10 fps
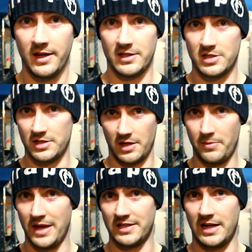it's just
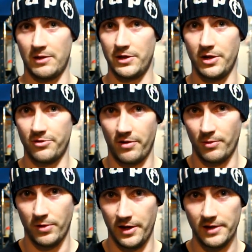amazing how they don't drop
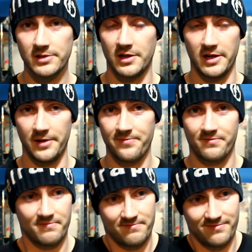the weight. So,
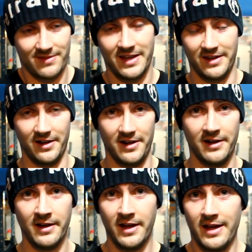you
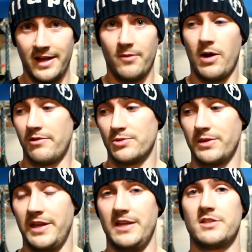know, whereas
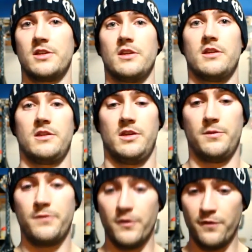with these,
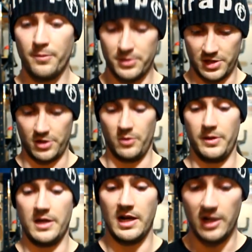your foot position will
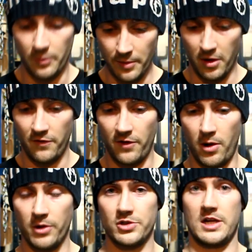be a little bit more
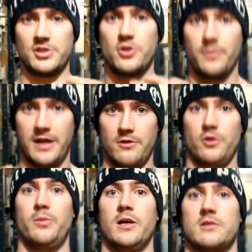forward, so as you come down
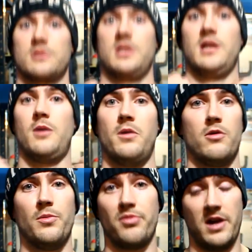you'll be able to stay a lot
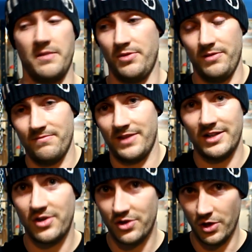more upright, but
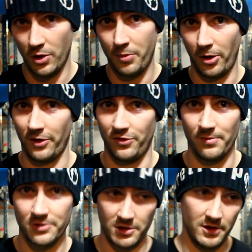that's just the whole point of
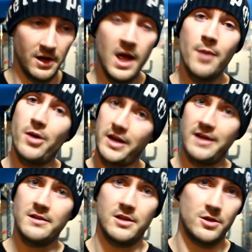them. So, but
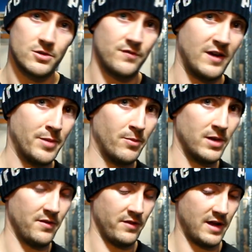again, you can use the 5 pound
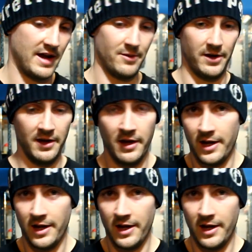plate for that. Anyway,